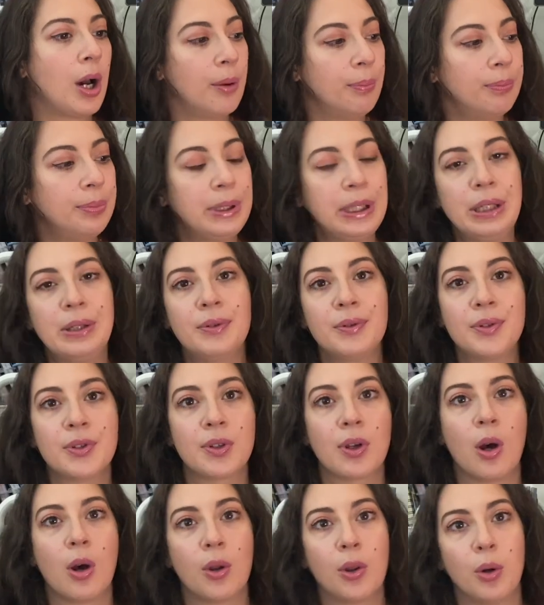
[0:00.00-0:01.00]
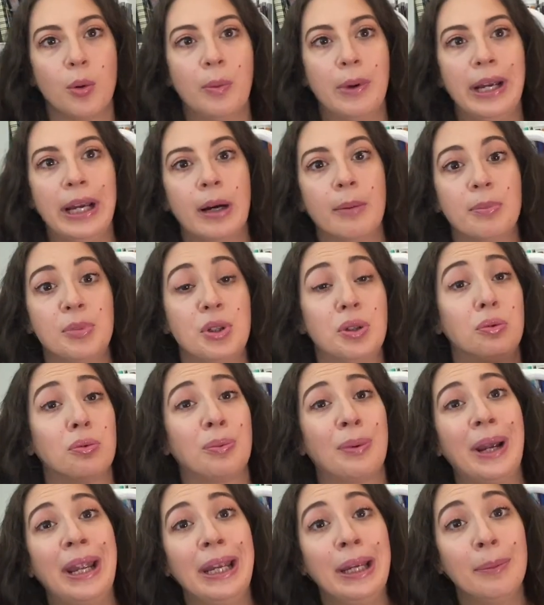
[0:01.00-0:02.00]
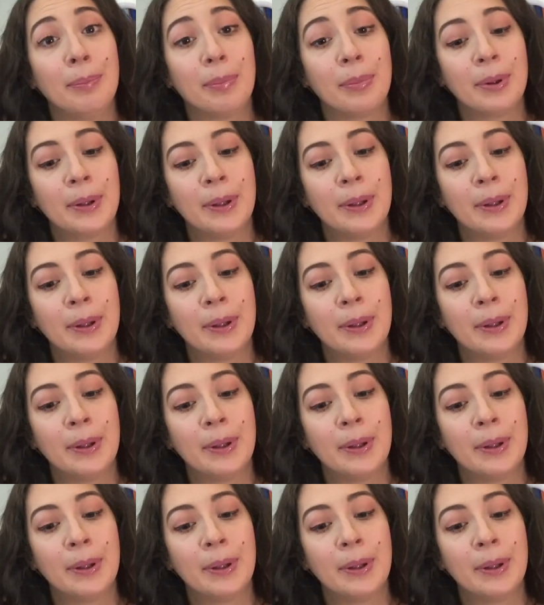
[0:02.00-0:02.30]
abuse all the way up to rape.